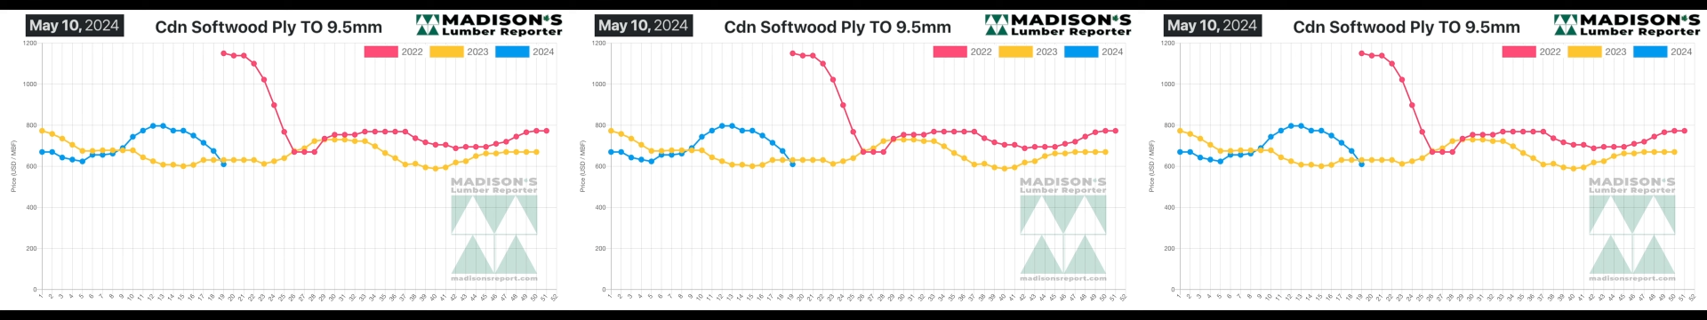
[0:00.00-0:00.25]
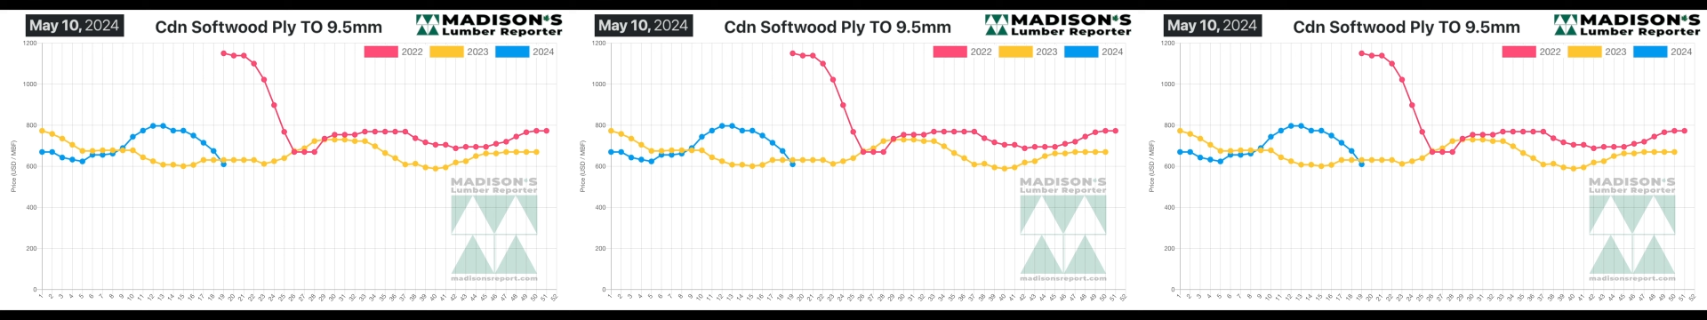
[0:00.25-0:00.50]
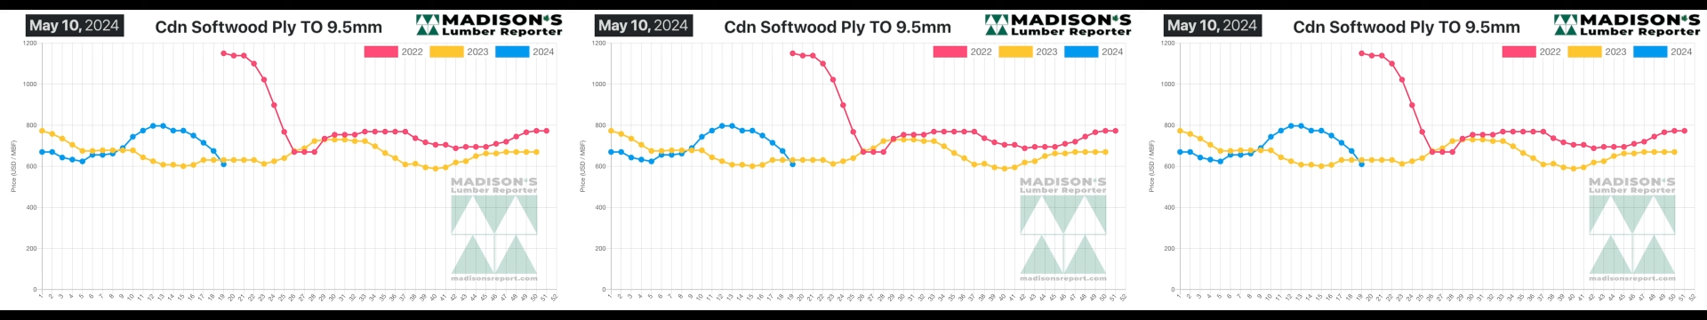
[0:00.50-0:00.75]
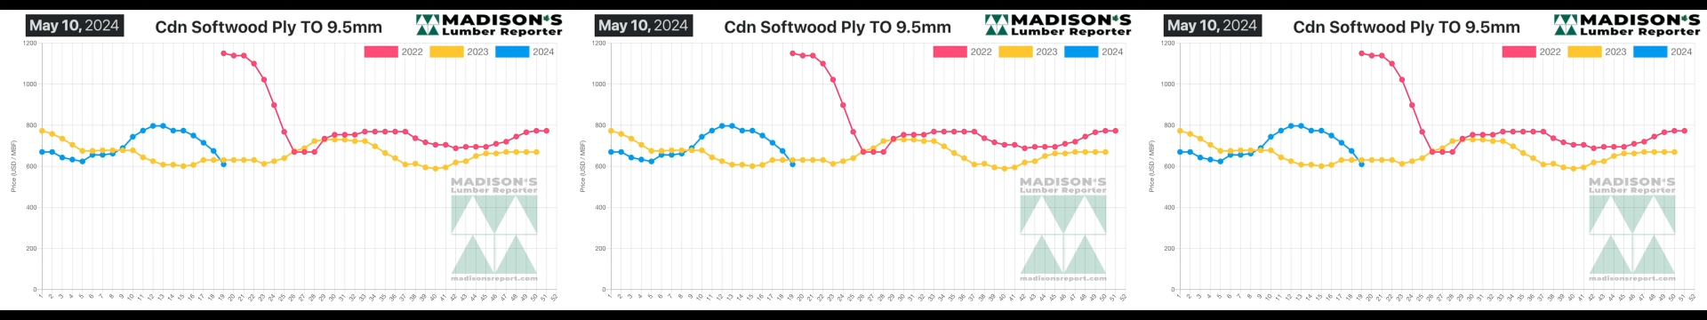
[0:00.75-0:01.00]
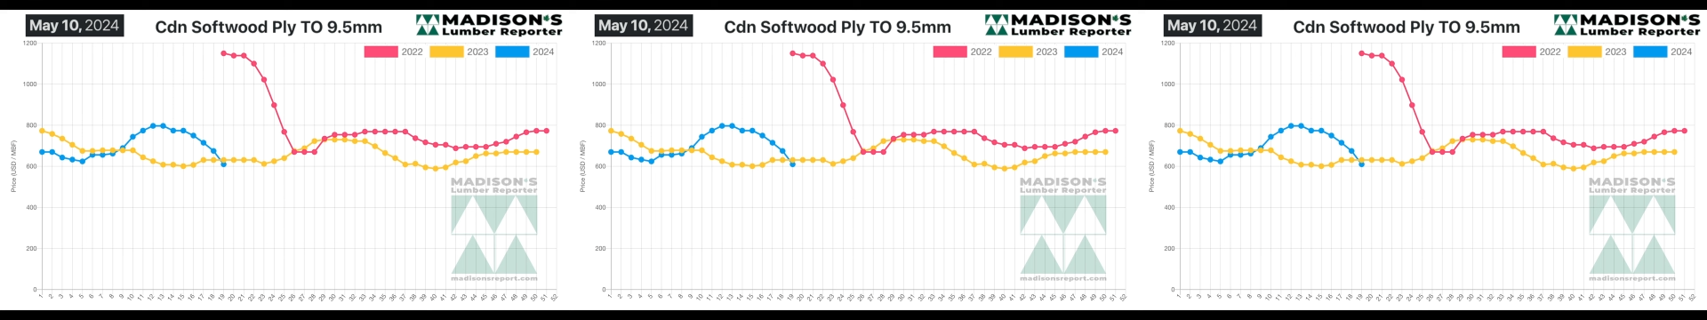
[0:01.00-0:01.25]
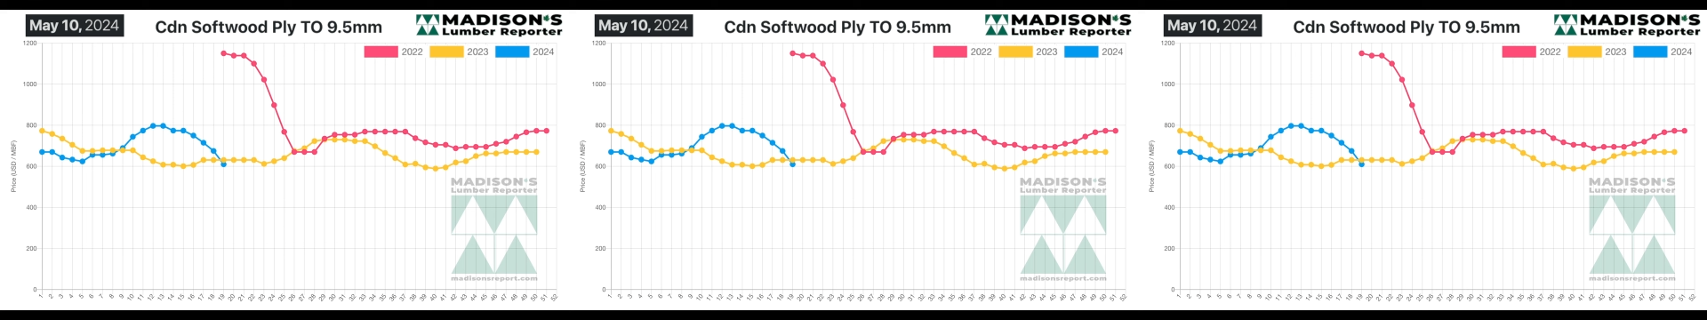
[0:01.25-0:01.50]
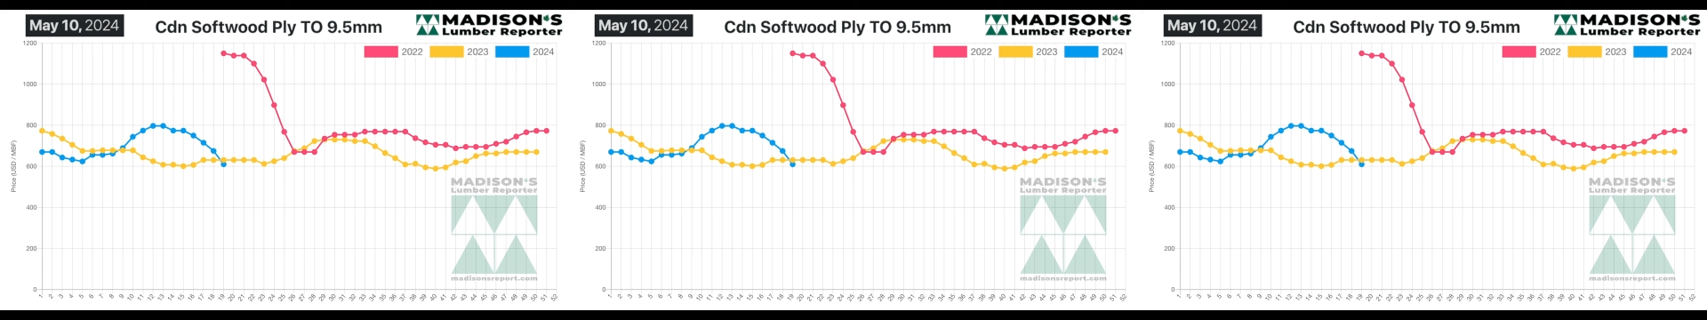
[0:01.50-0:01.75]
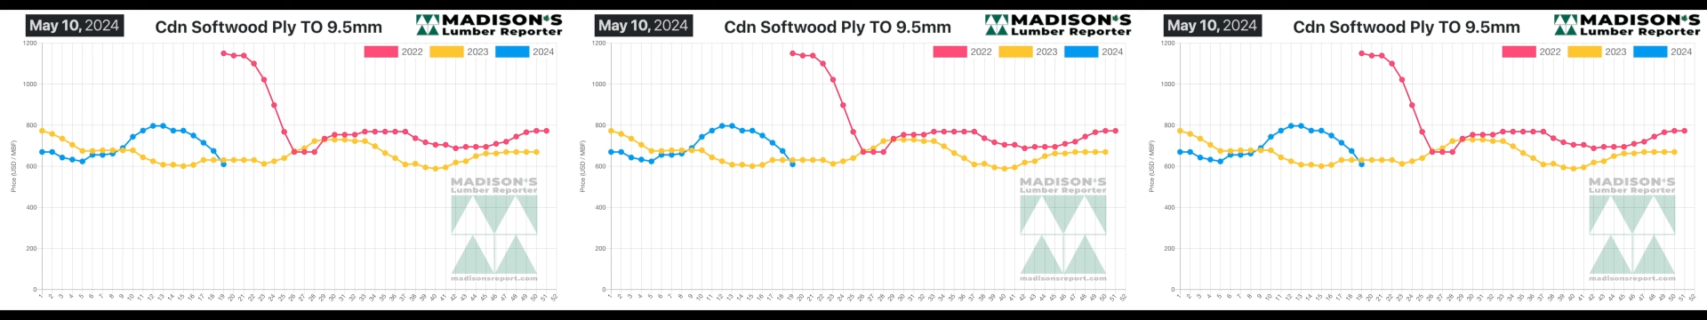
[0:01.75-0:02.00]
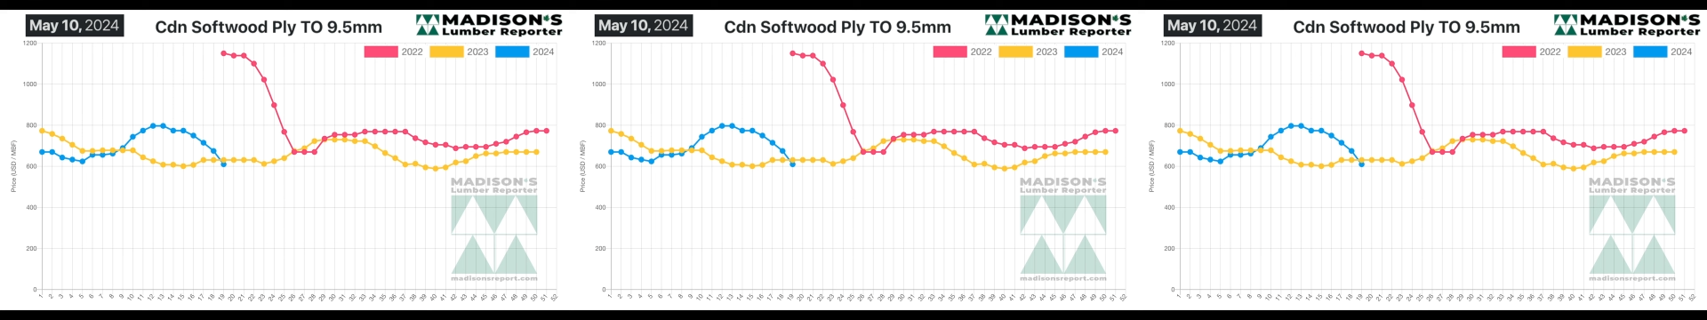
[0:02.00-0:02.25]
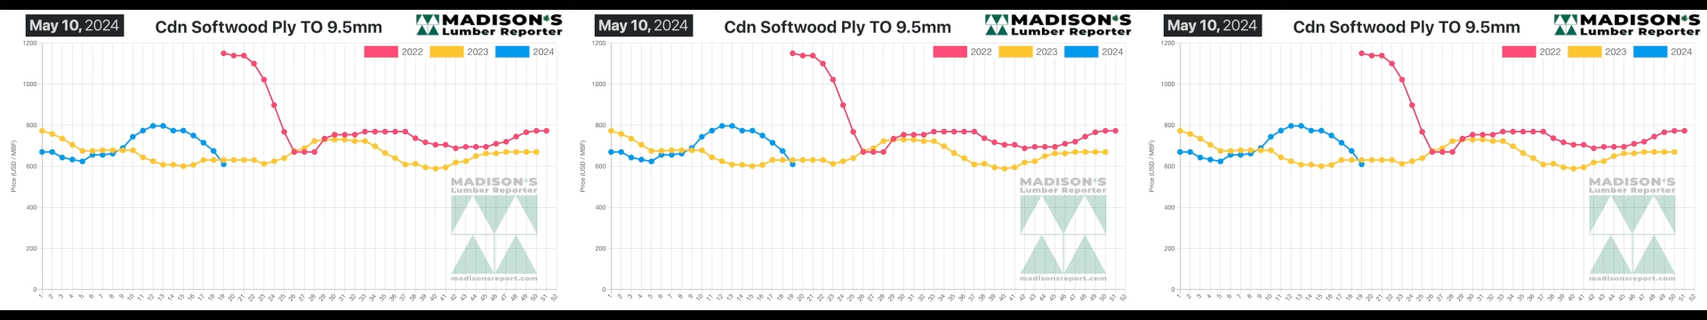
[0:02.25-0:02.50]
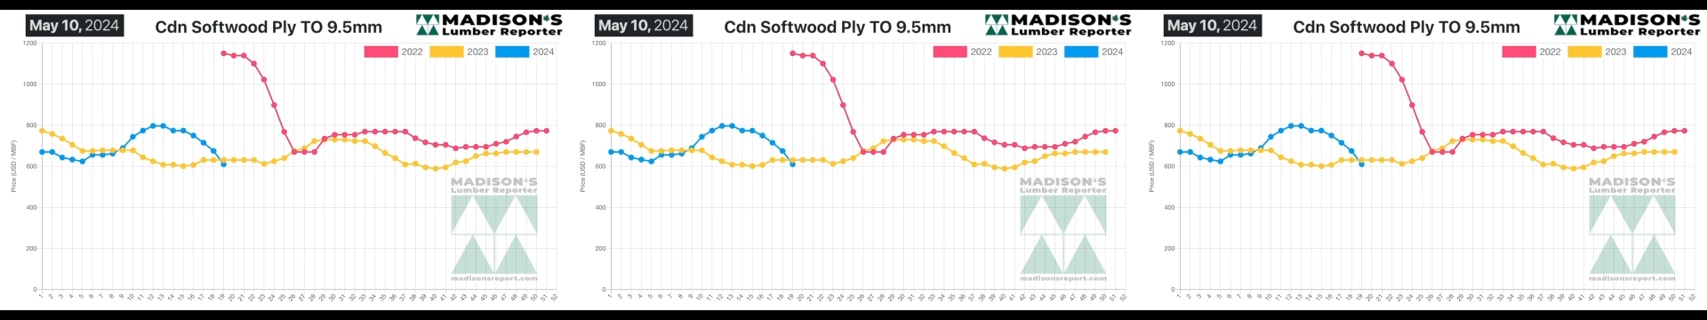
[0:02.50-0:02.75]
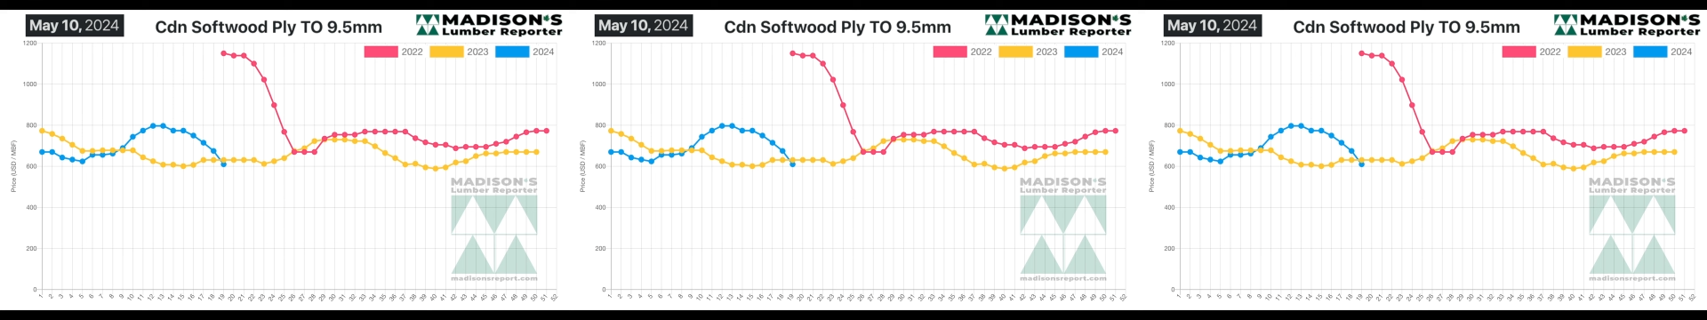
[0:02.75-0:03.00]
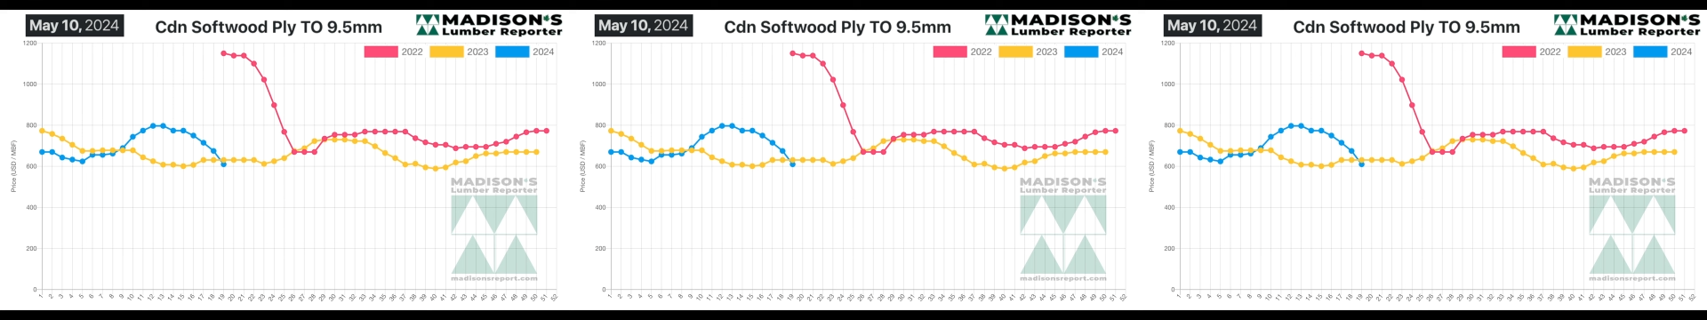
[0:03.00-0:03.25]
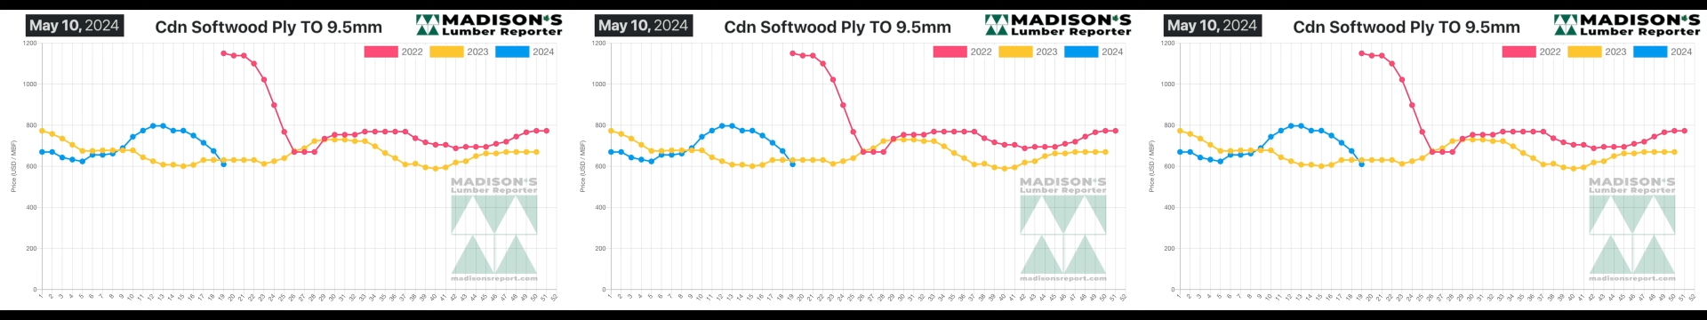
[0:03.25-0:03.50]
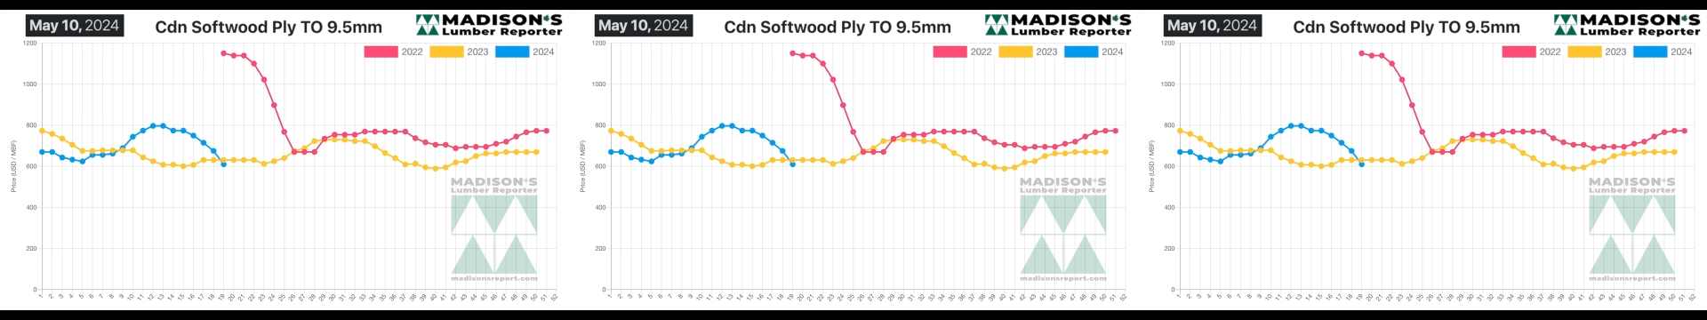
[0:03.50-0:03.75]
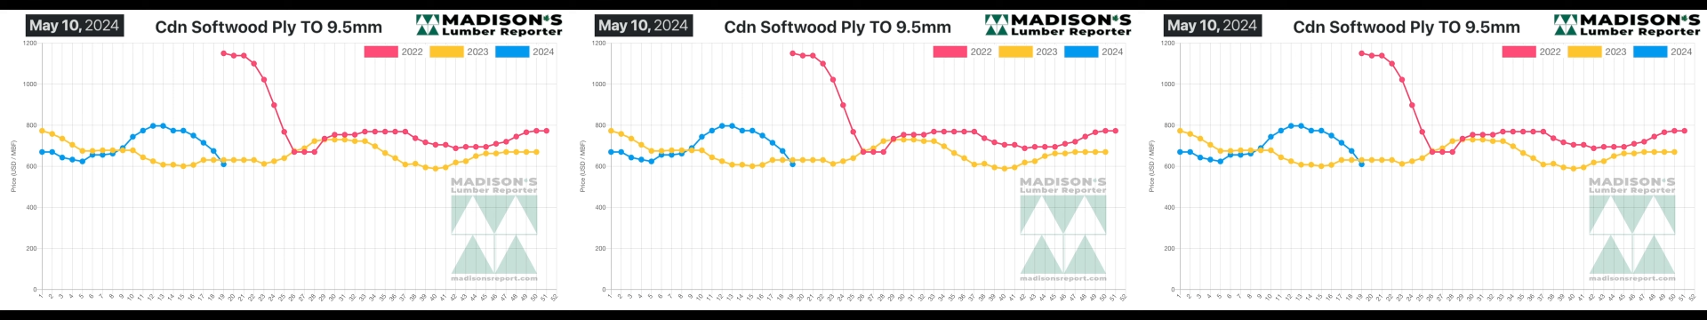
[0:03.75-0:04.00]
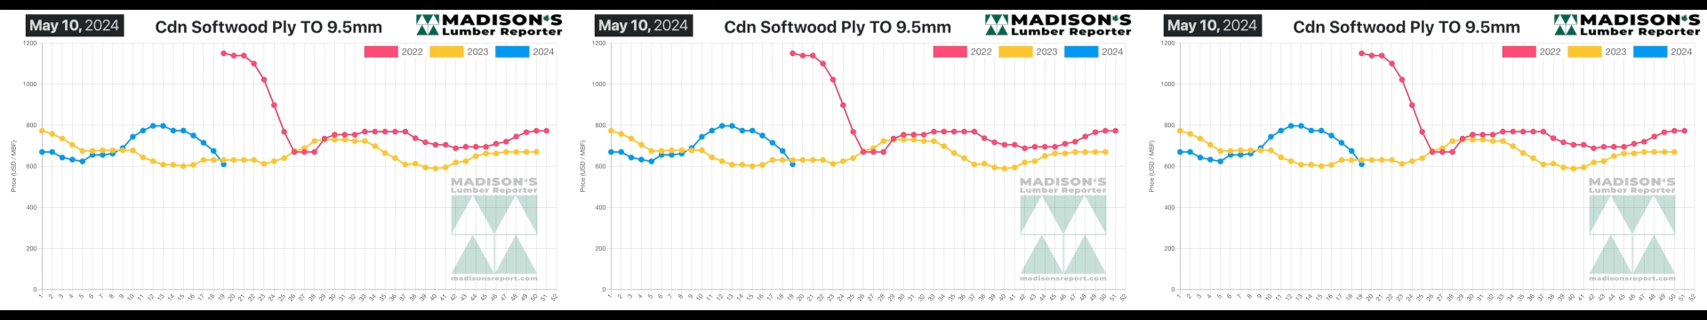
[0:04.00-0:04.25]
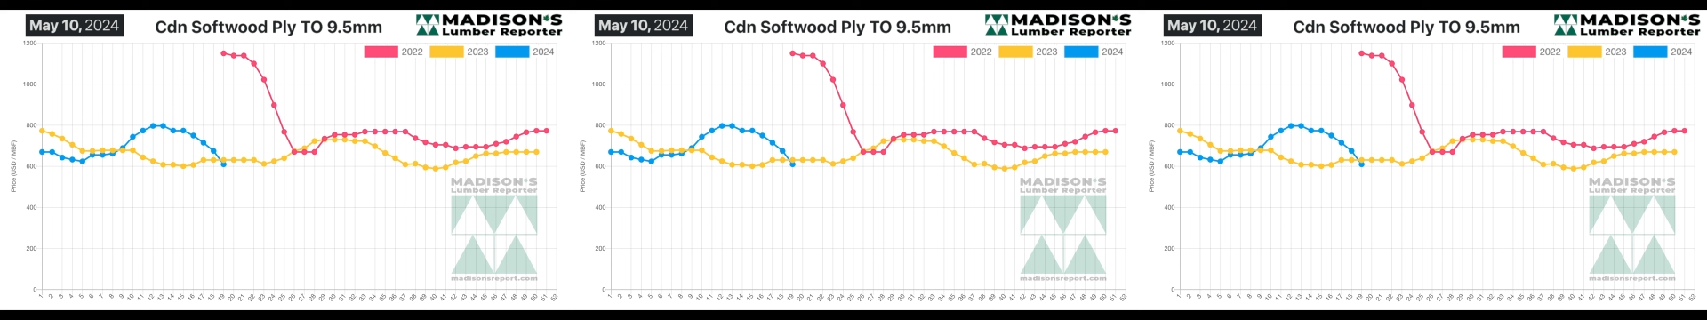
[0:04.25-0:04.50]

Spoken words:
No face is visible, so there are no lips to read.